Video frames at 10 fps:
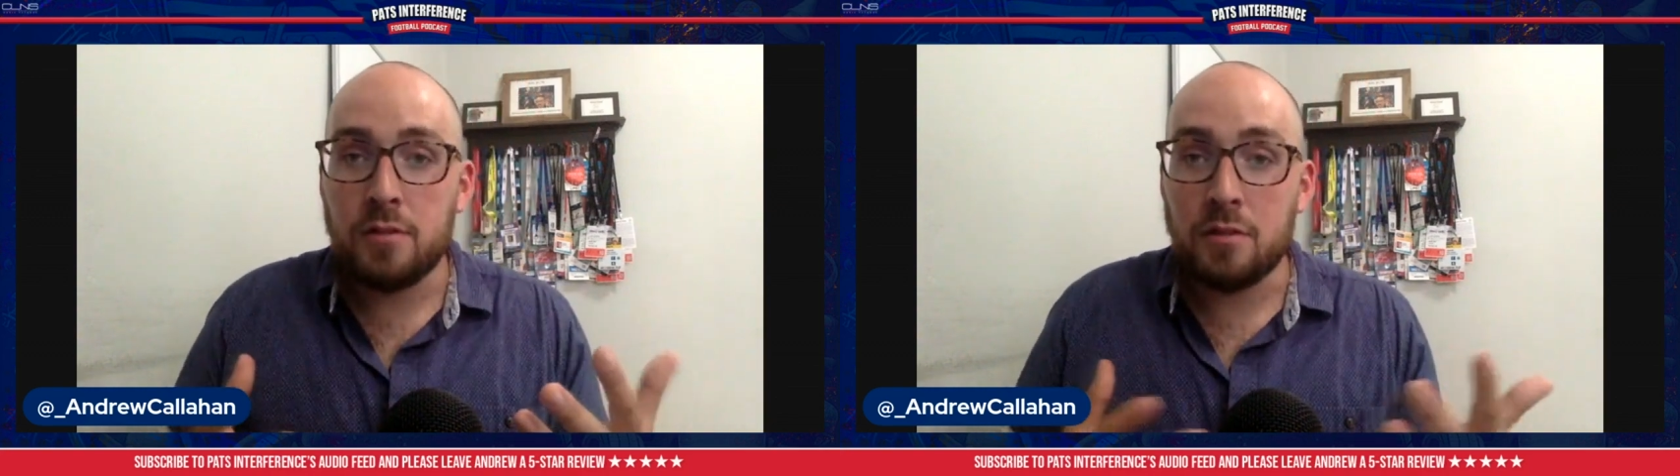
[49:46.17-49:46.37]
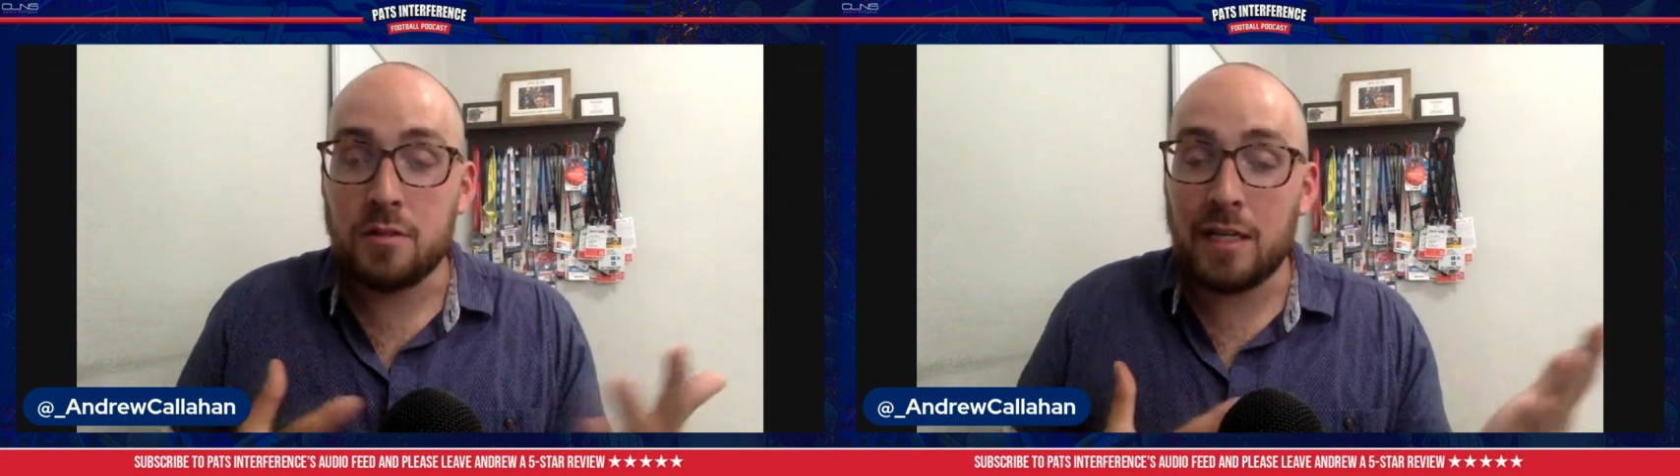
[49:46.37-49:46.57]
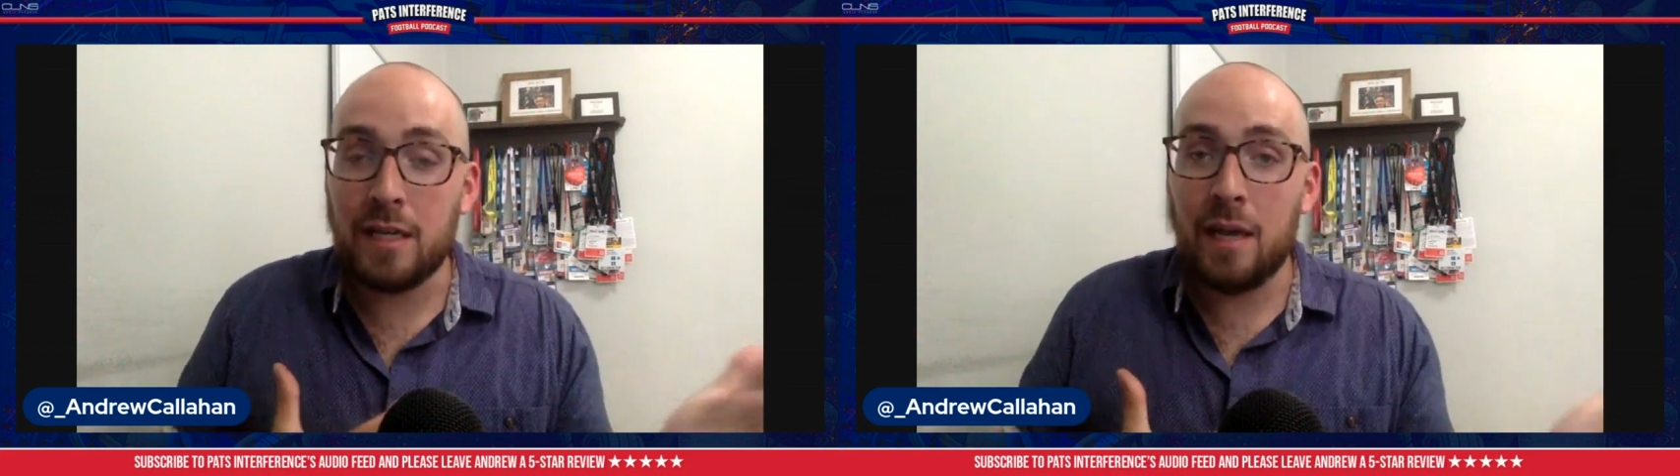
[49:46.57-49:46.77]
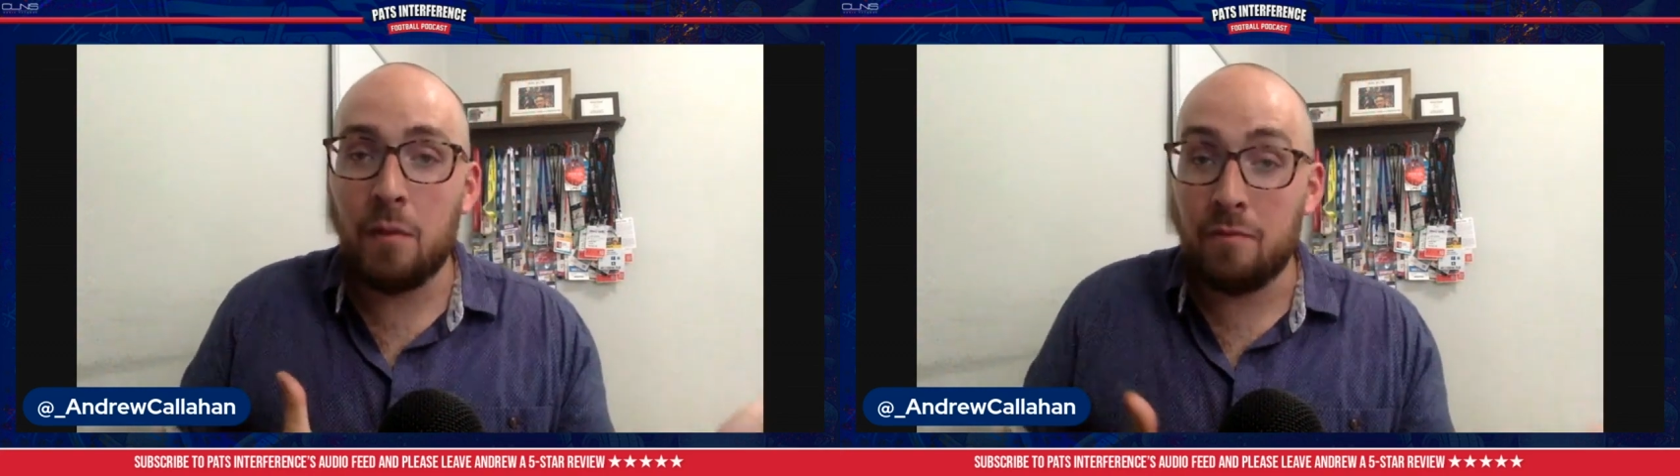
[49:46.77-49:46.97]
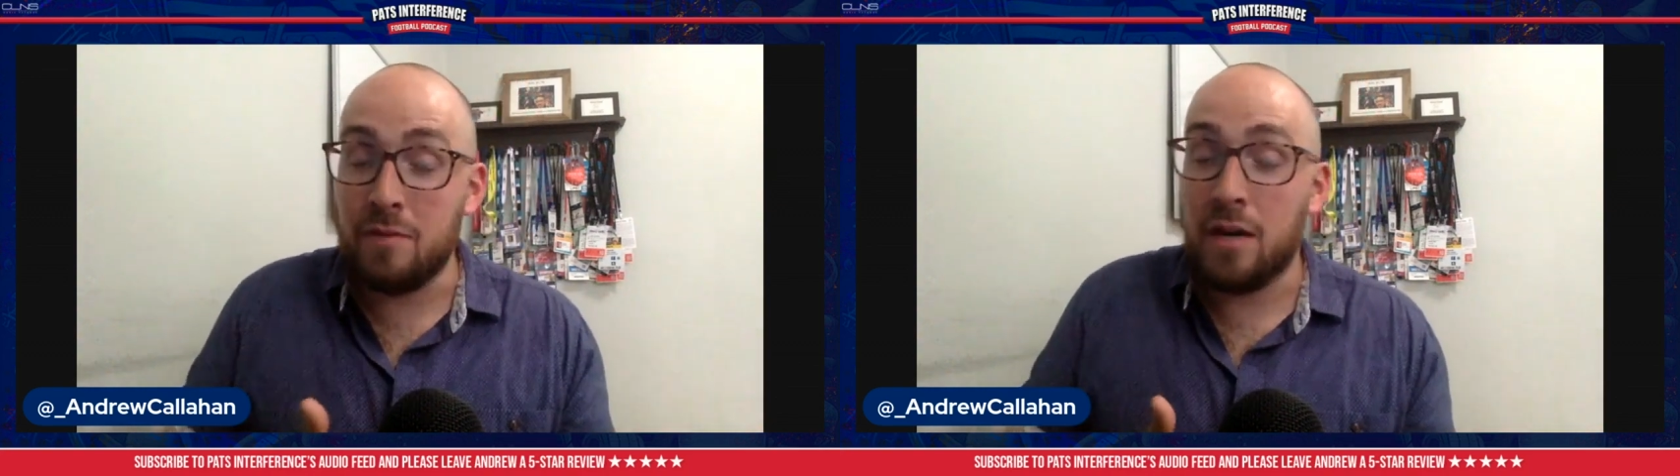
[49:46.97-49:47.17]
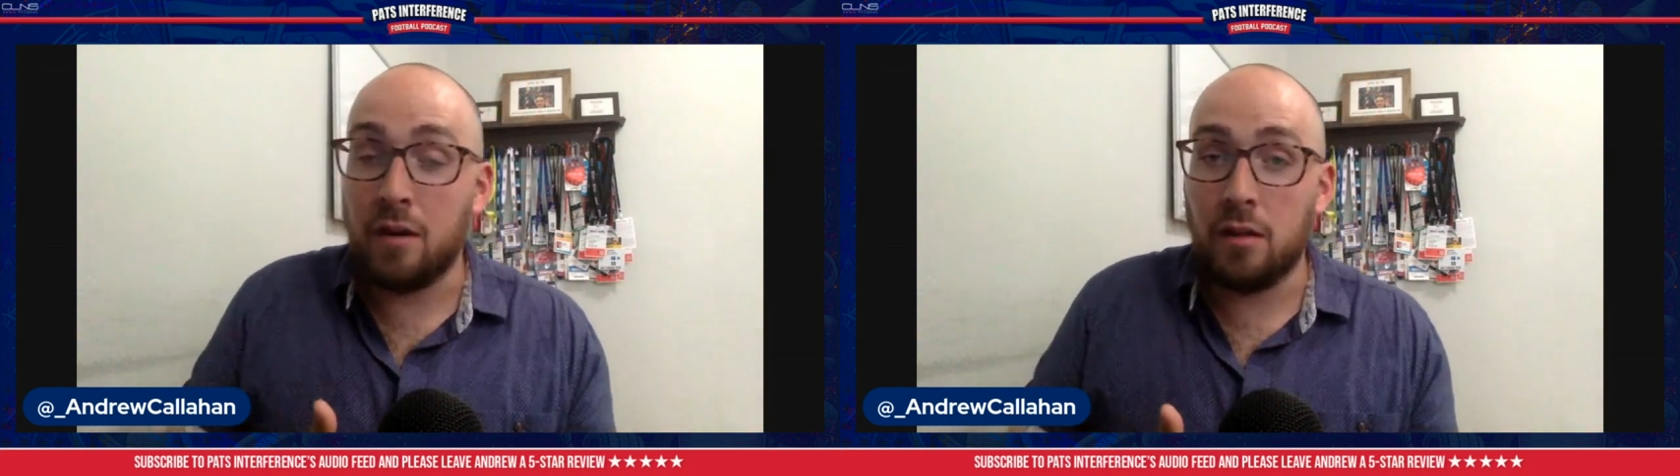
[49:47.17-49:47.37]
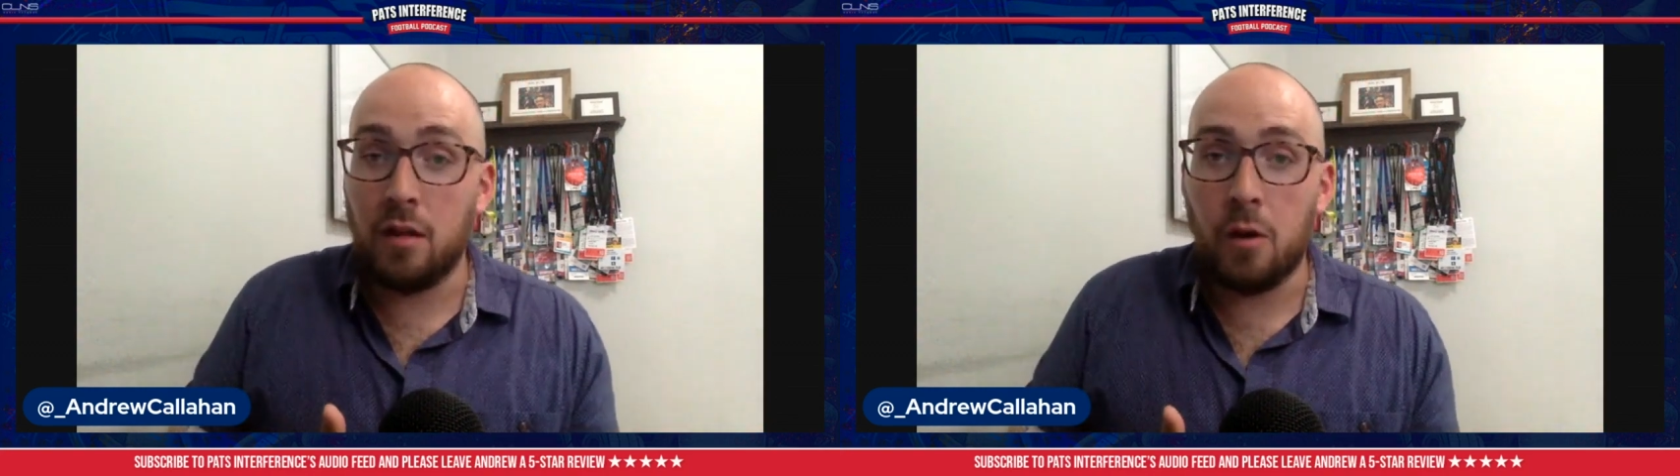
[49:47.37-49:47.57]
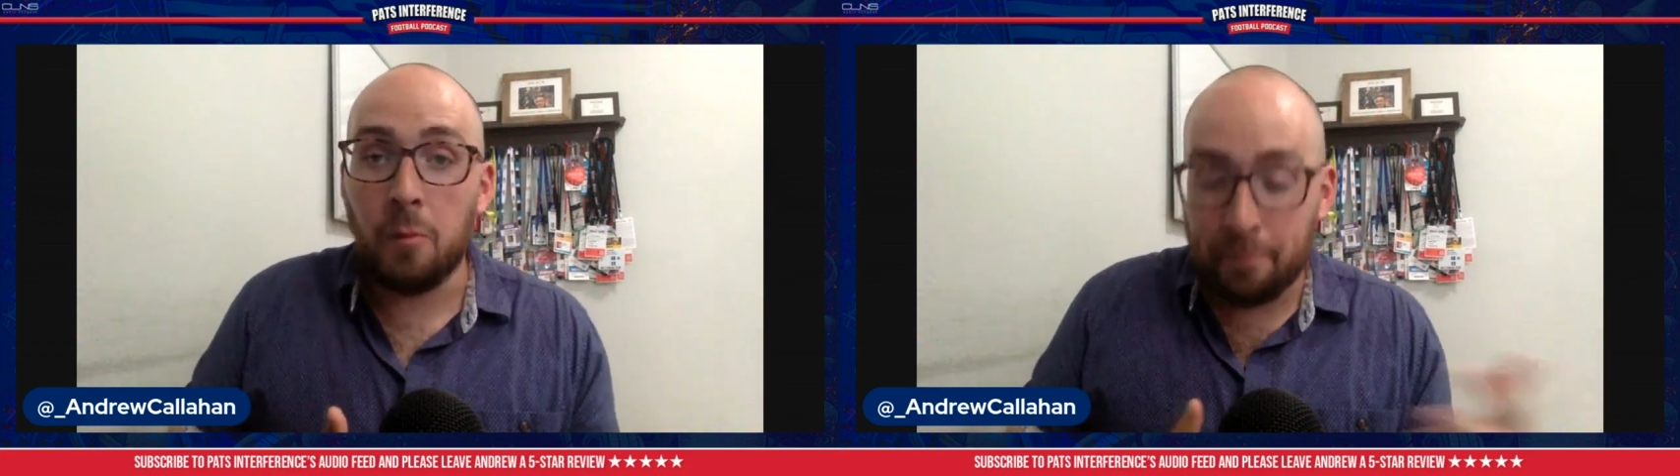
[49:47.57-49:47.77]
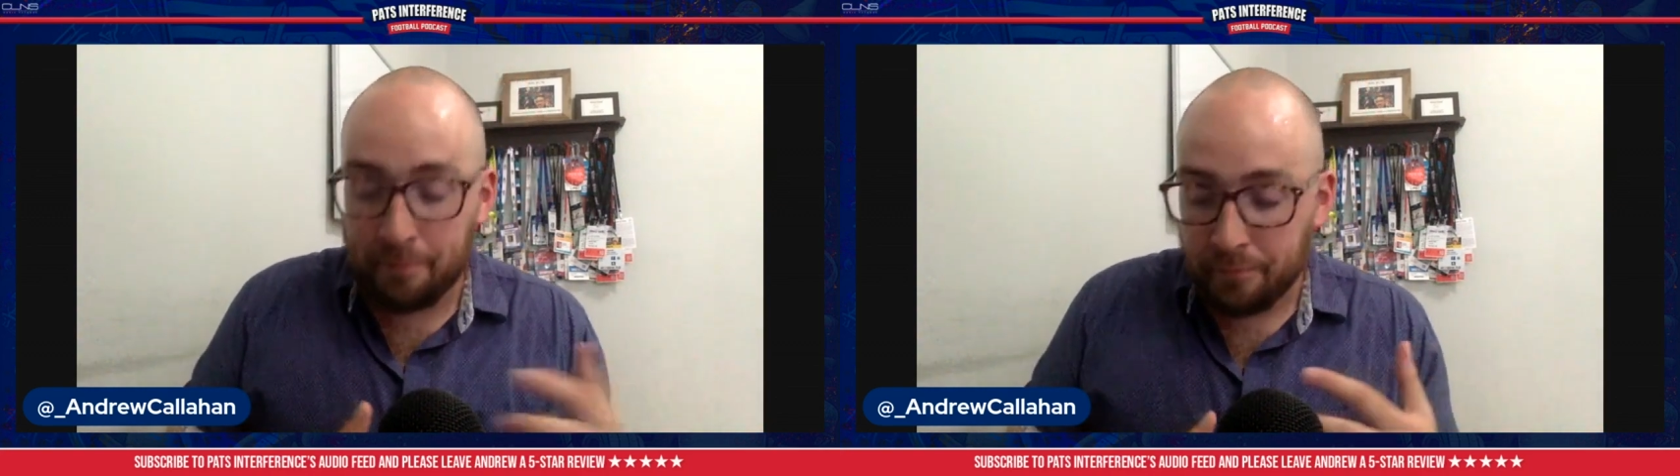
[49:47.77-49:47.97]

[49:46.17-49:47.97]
So you're stuck again with Vederian Lowe,